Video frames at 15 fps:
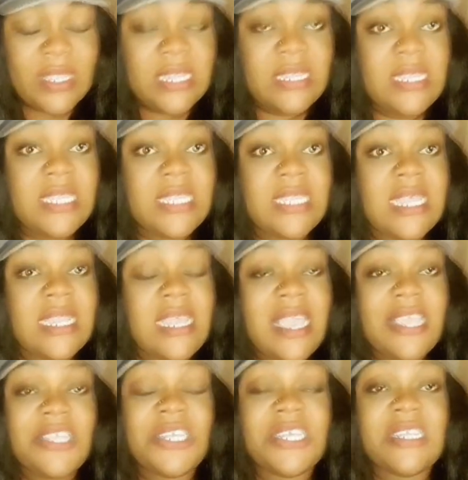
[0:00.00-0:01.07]
This is an
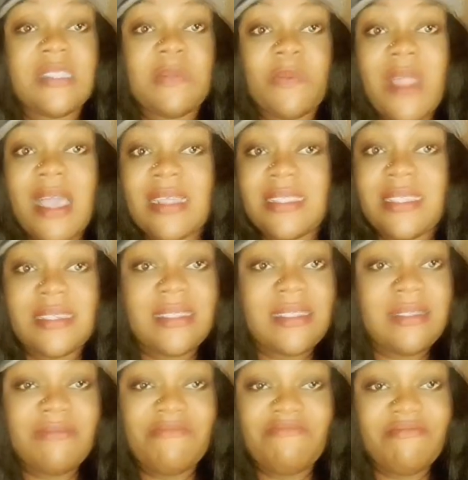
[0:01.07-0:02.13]
ancient
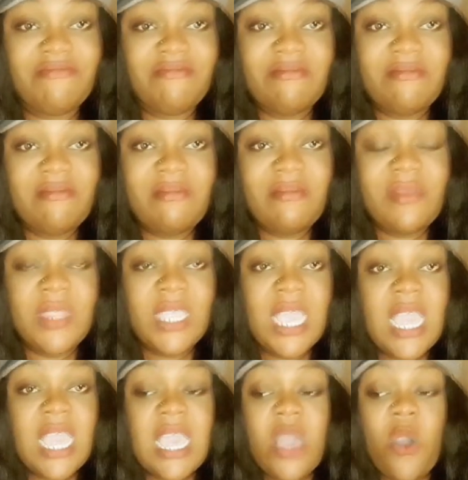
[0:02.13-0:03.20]
practice.
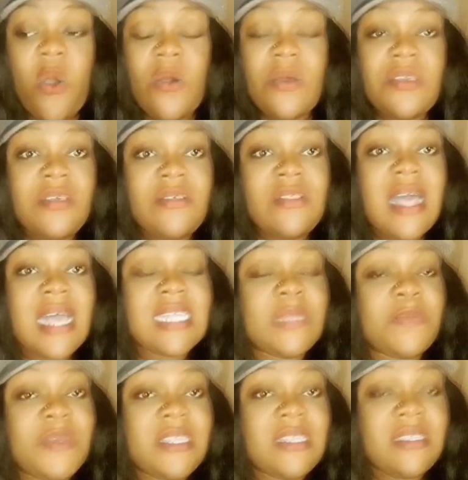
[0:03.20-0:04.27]
Oil has
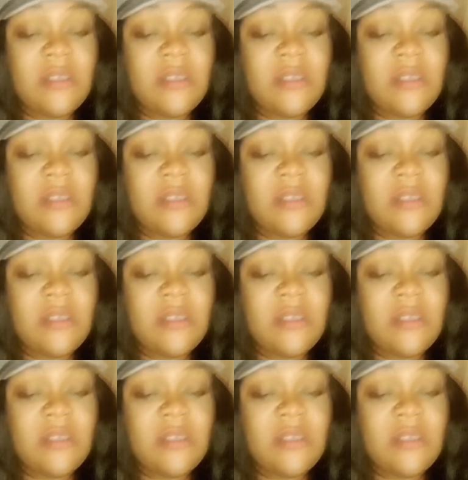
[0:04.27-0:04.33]
been